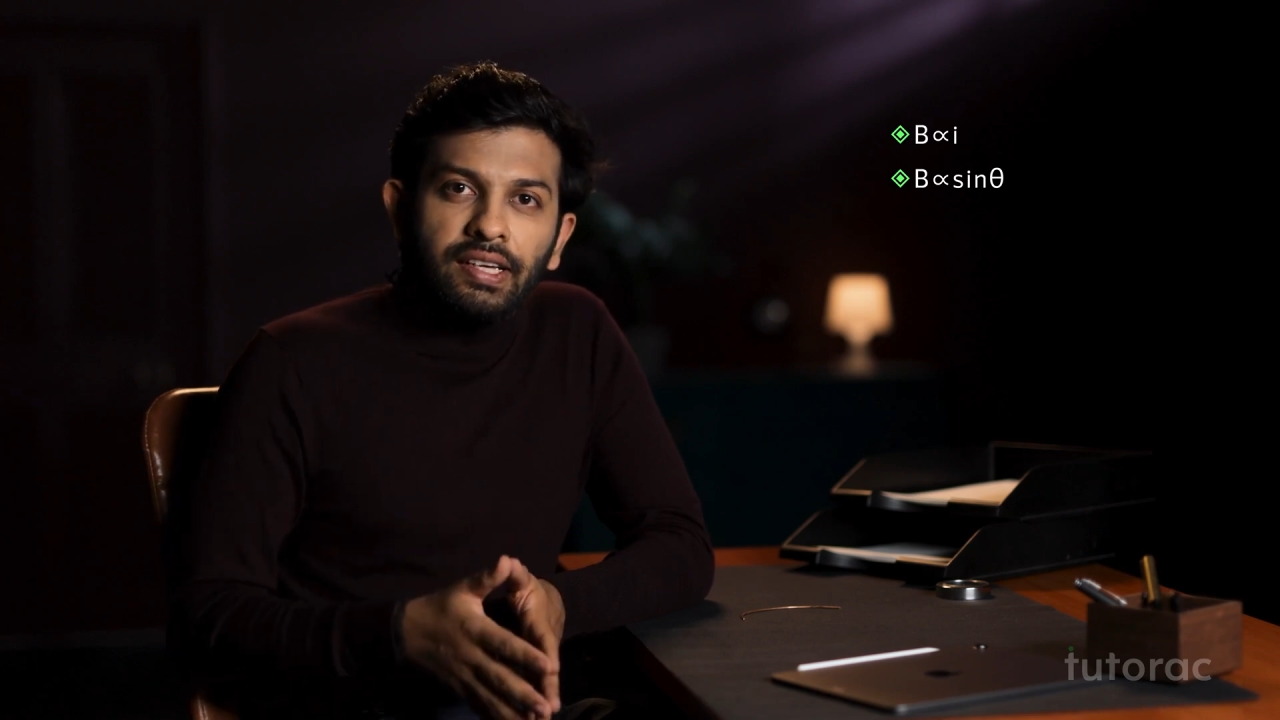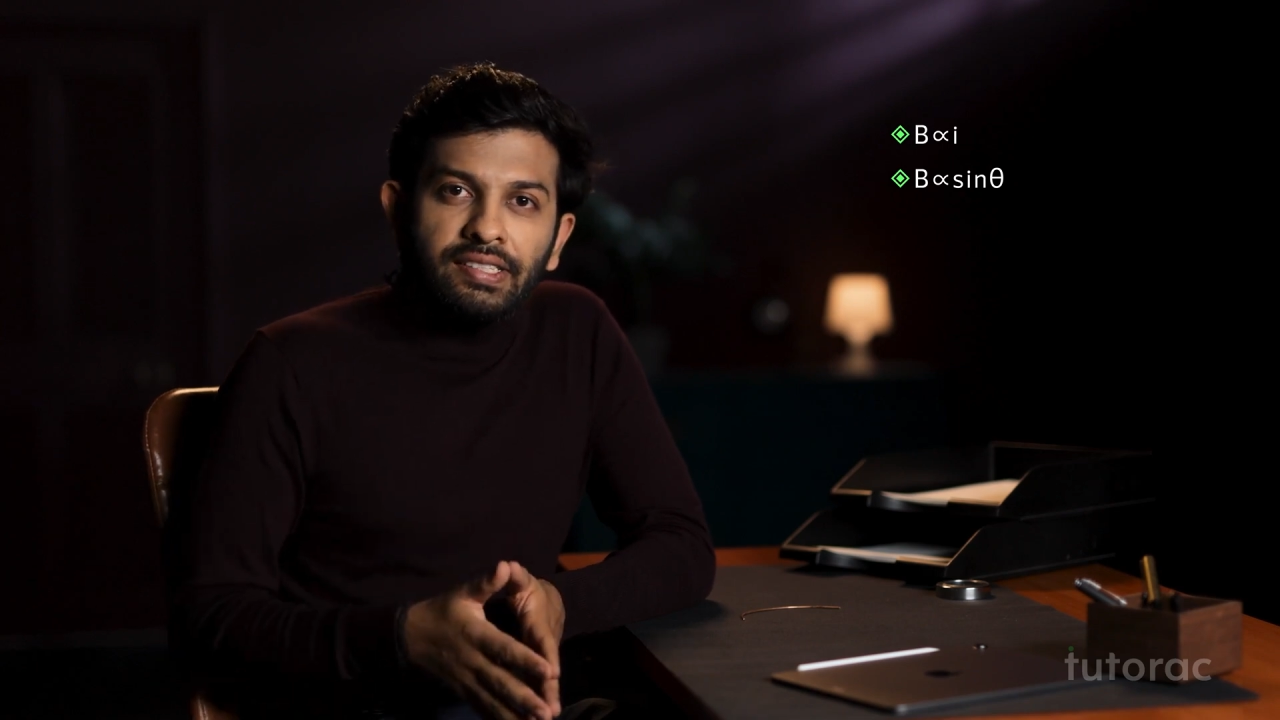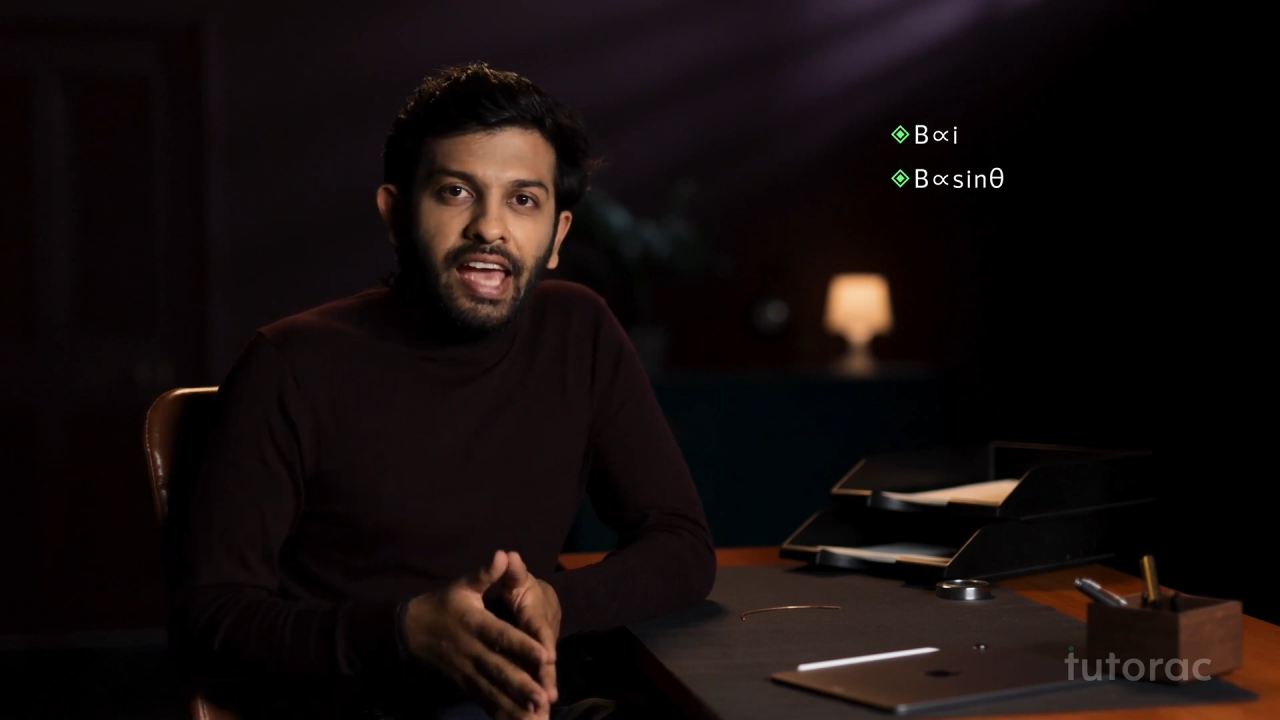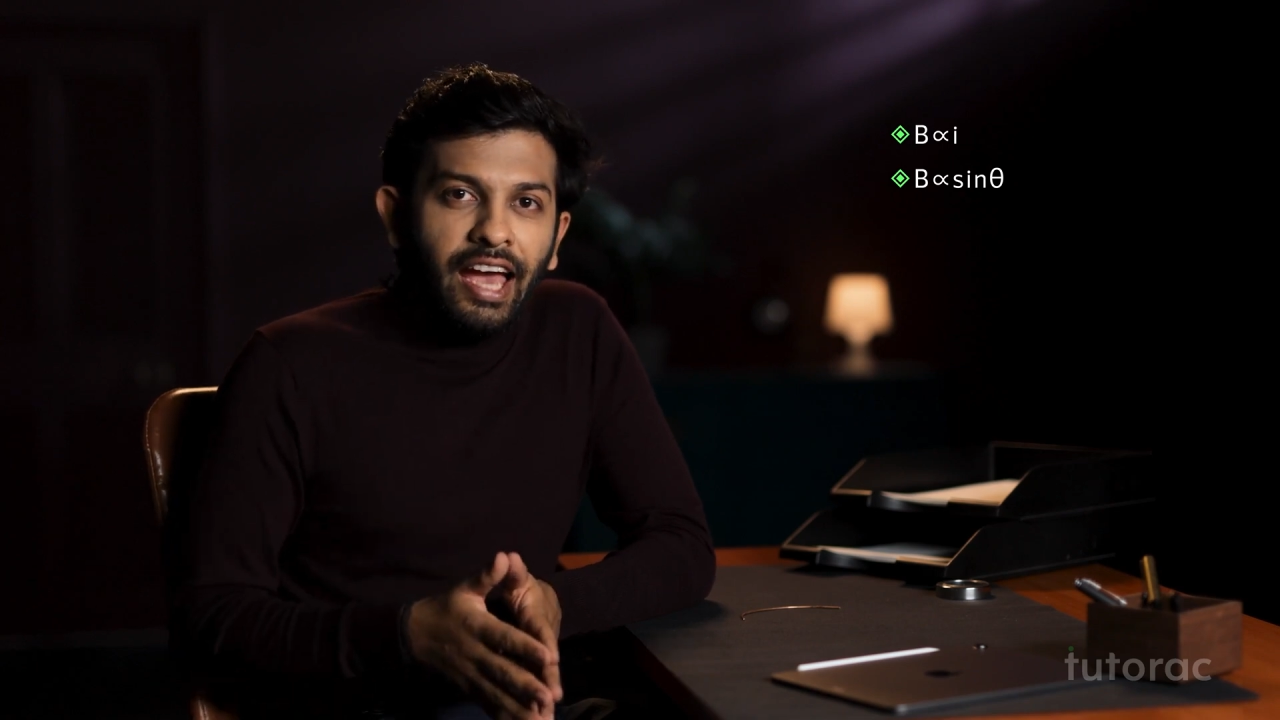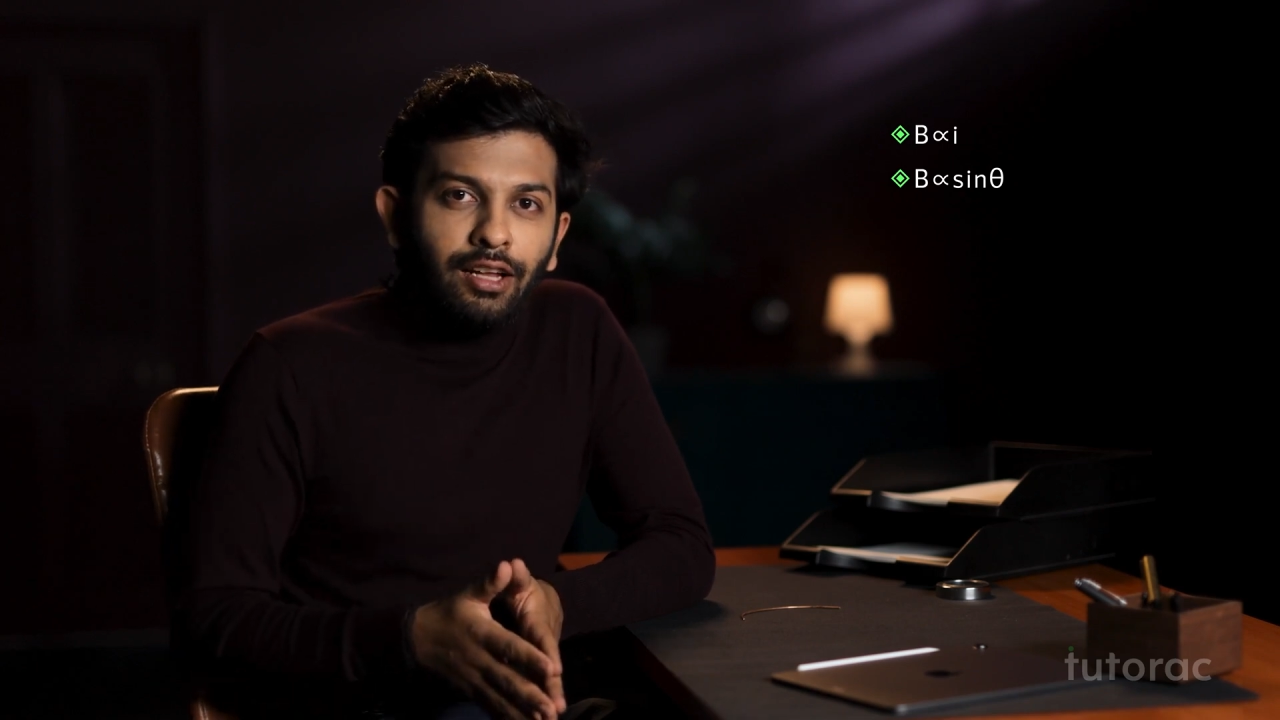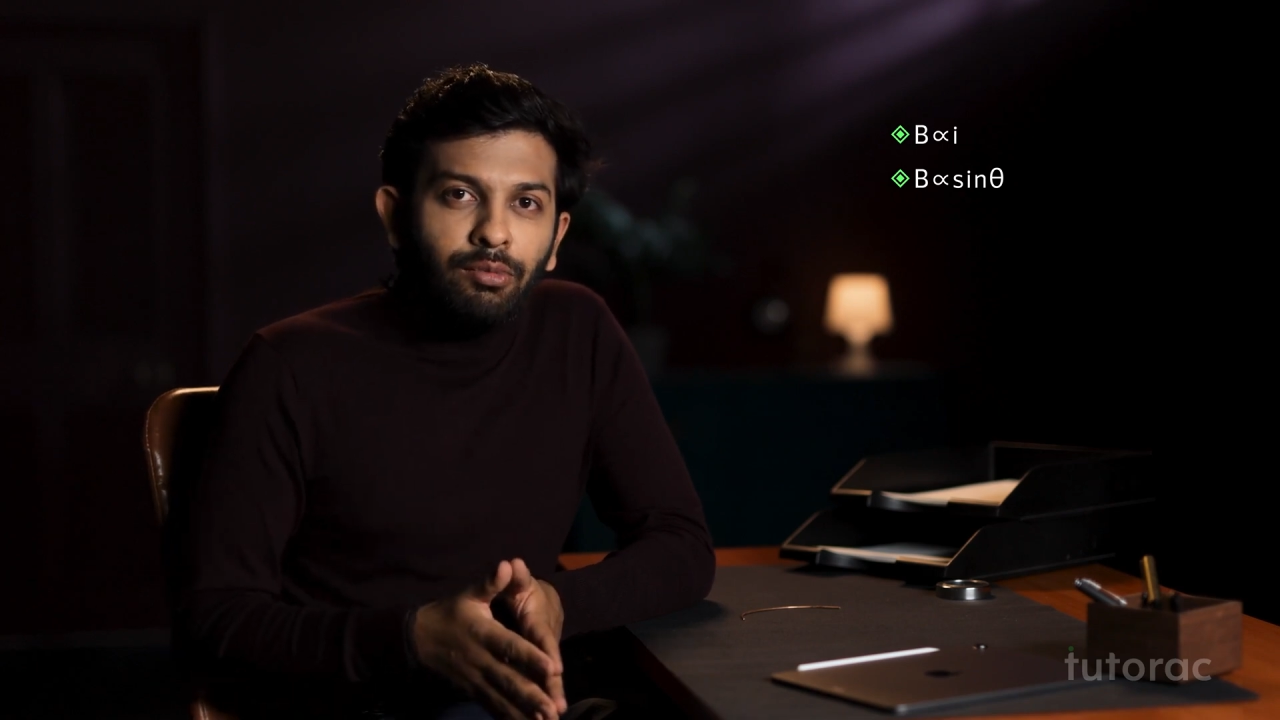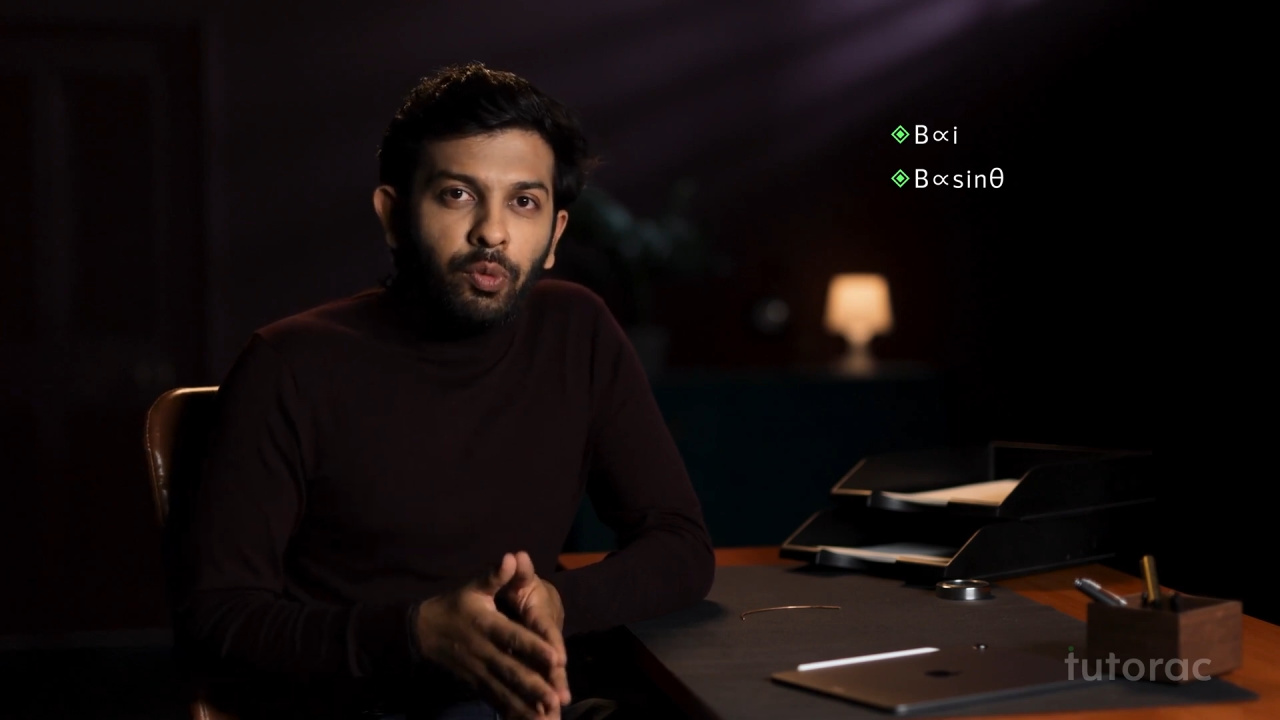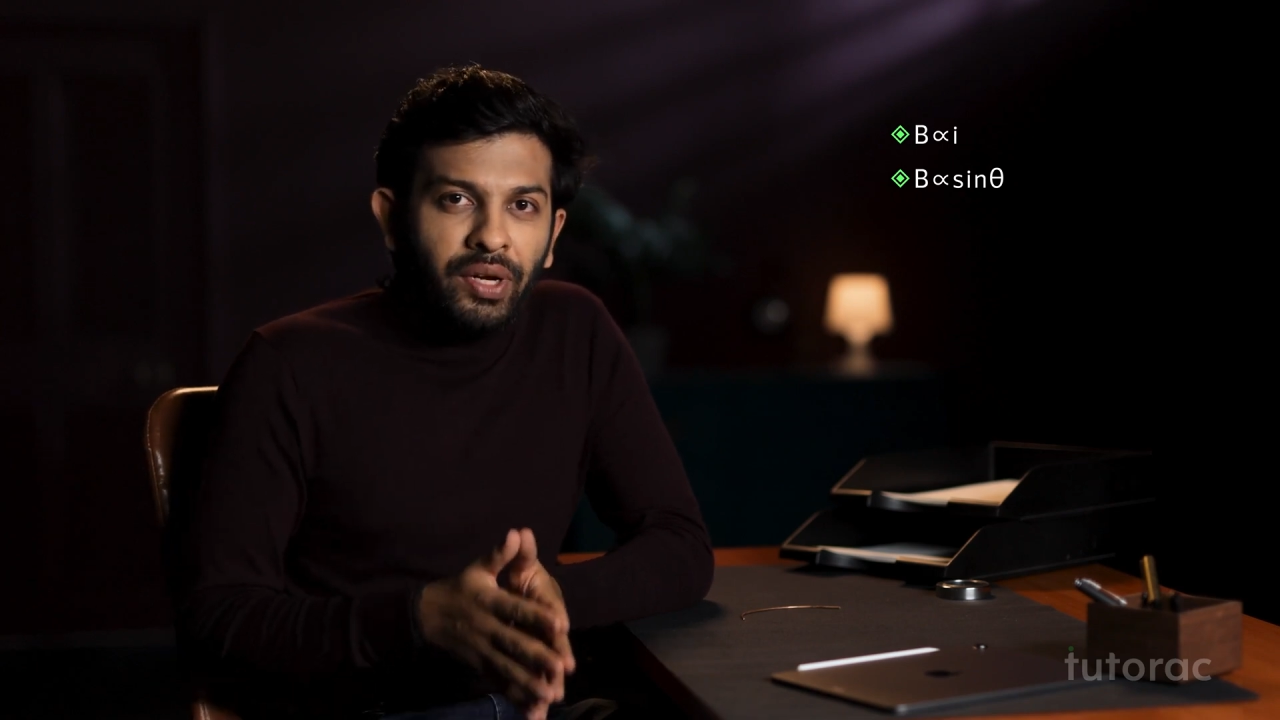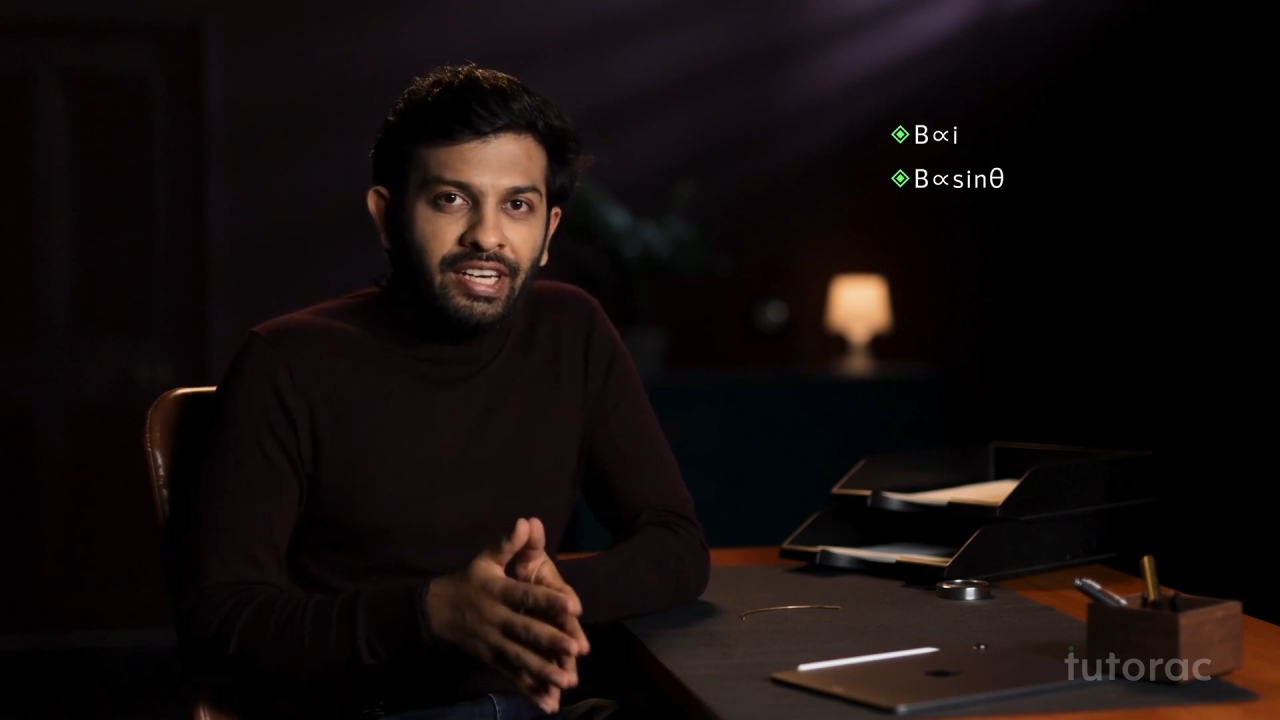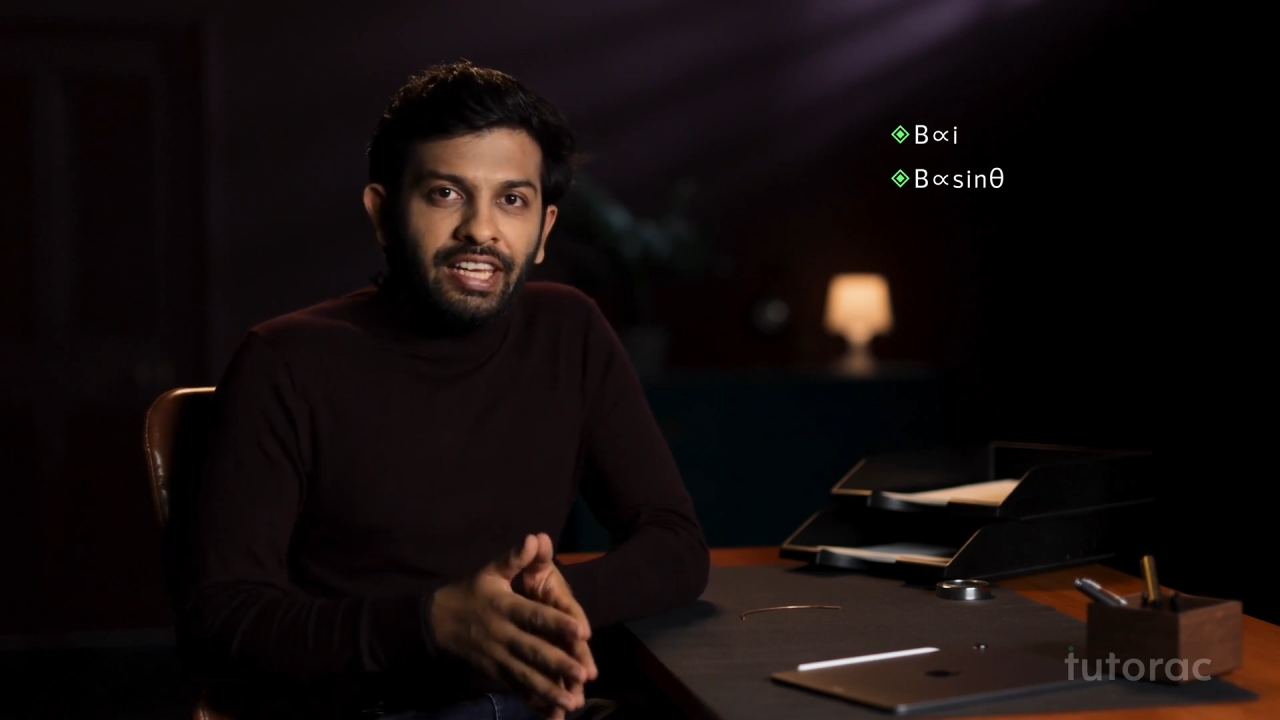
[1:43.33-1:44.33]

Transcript: is the angle between